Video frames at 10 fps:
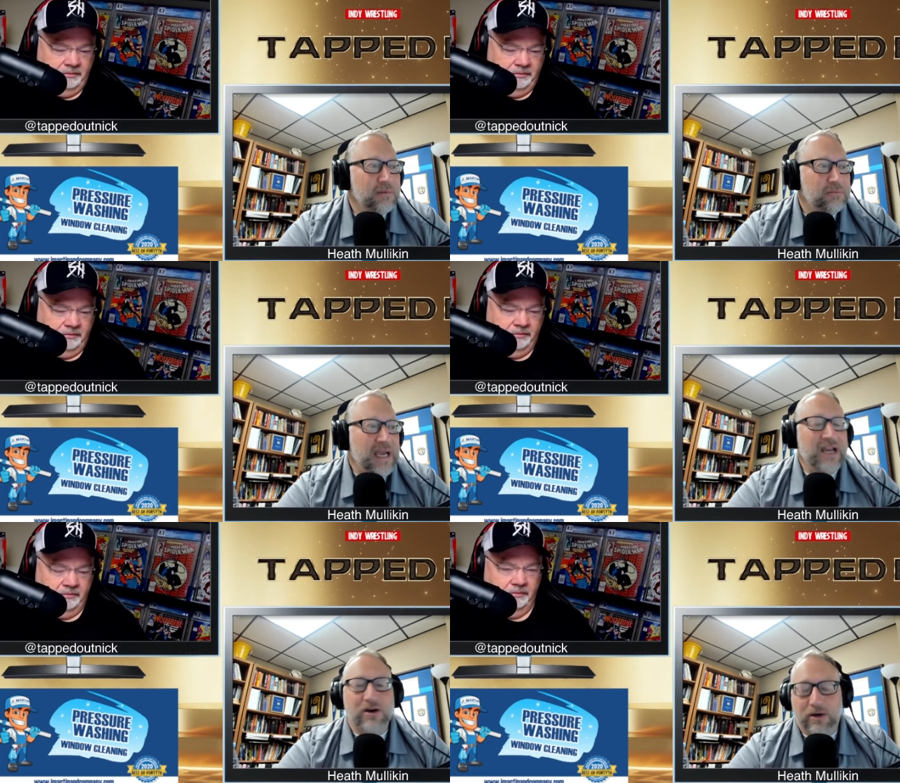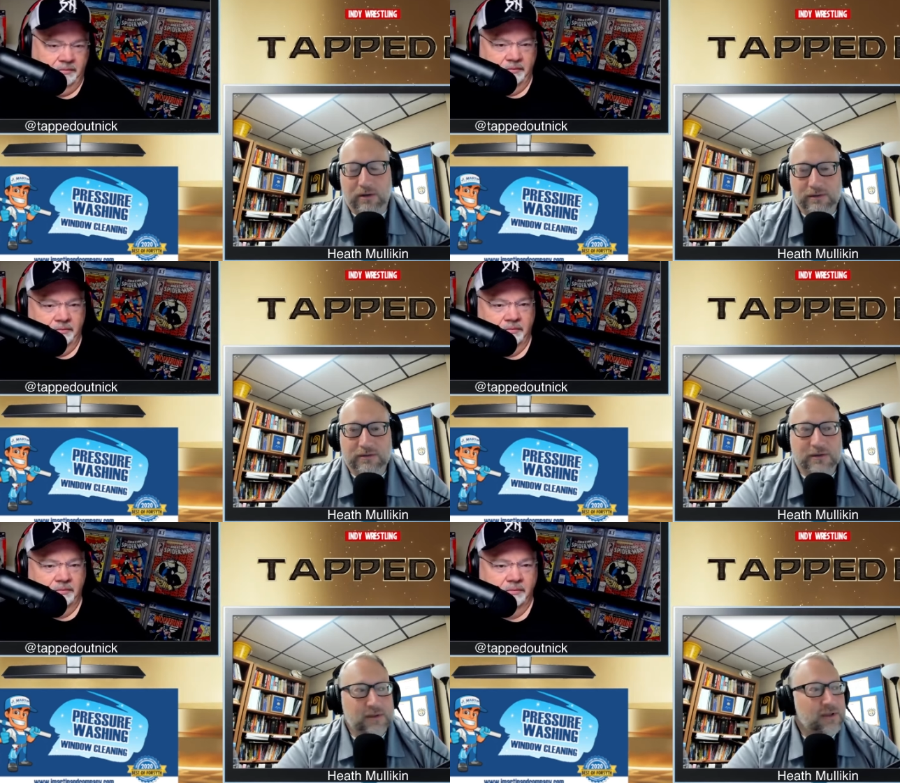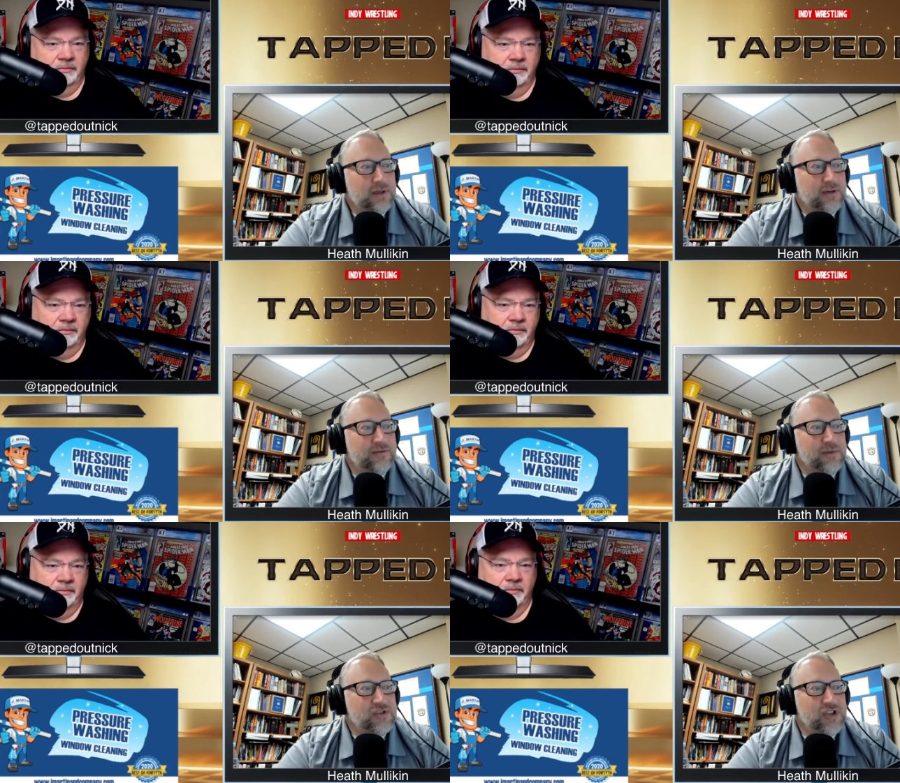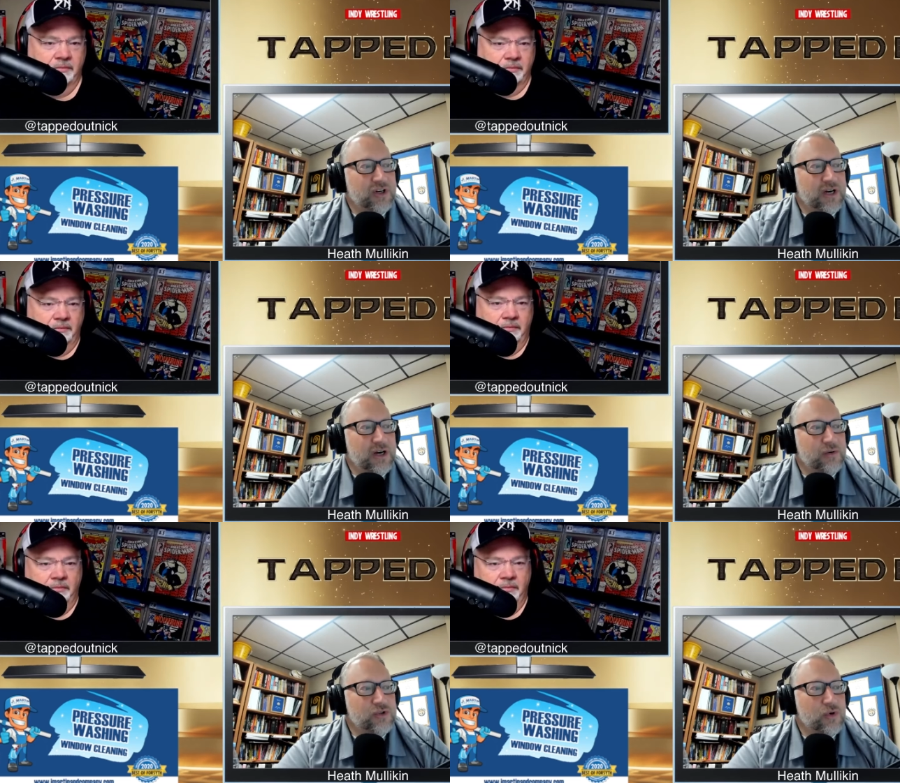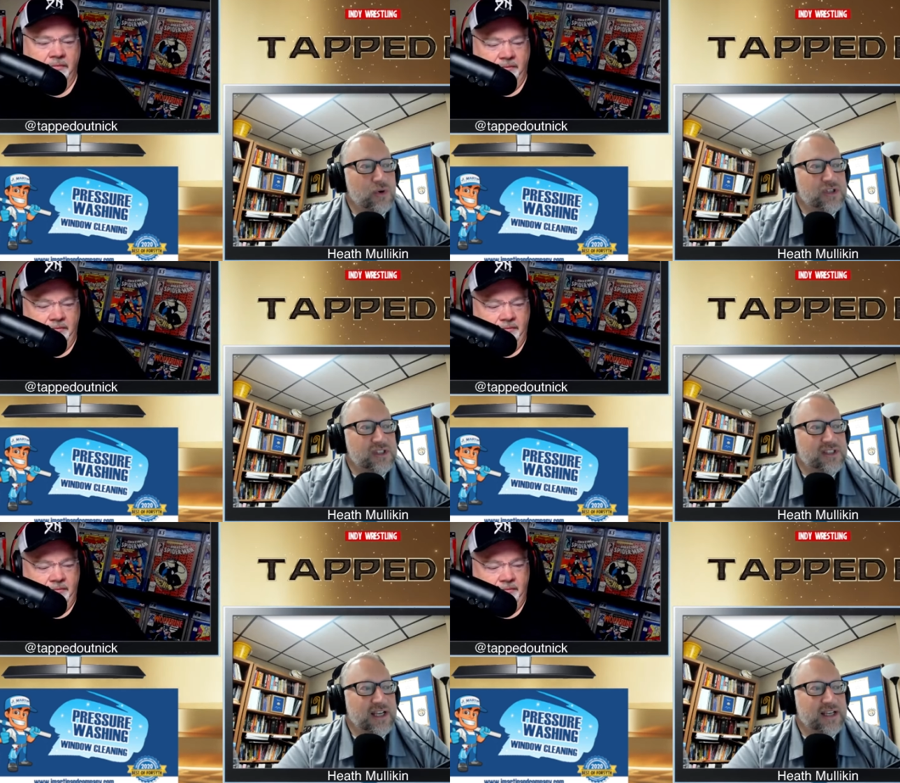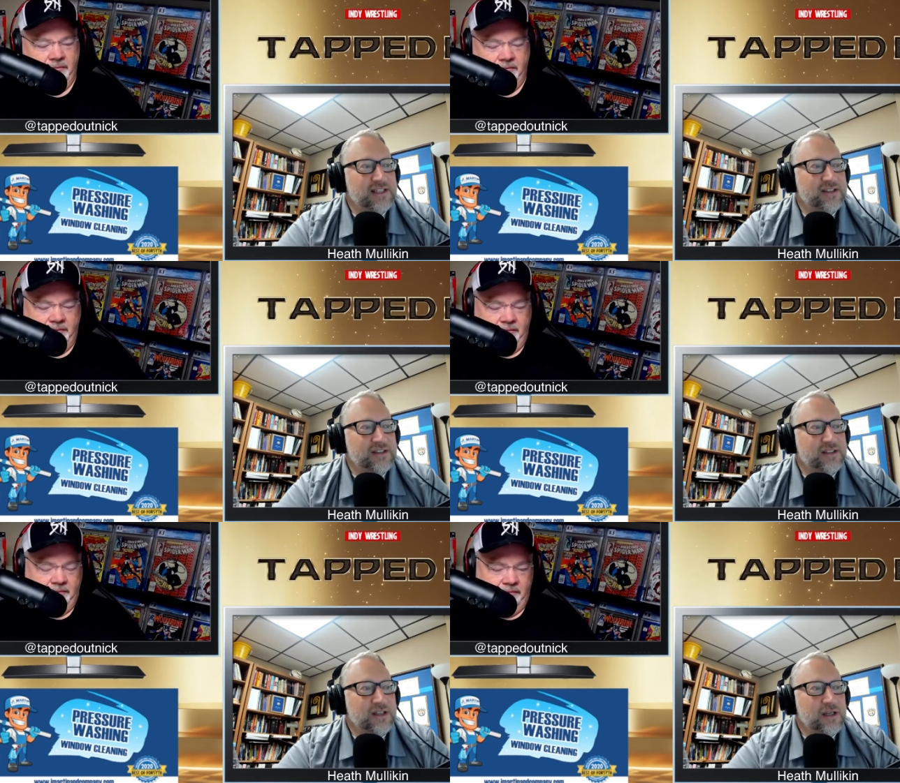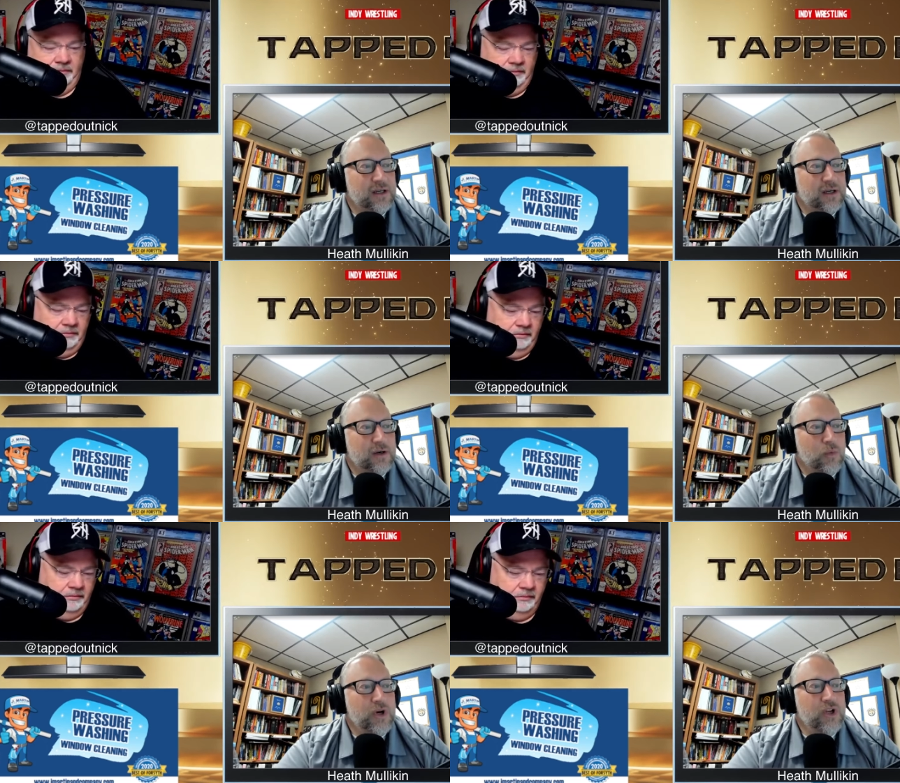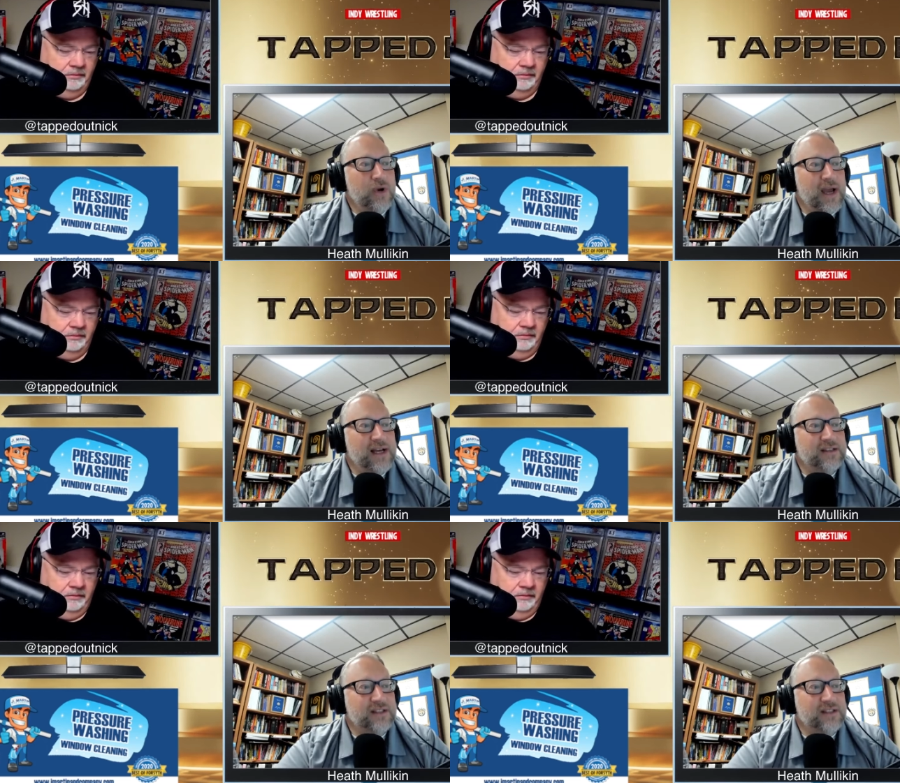Speaker 1: Peter from Sugar Hill, Georgia says, What do you guys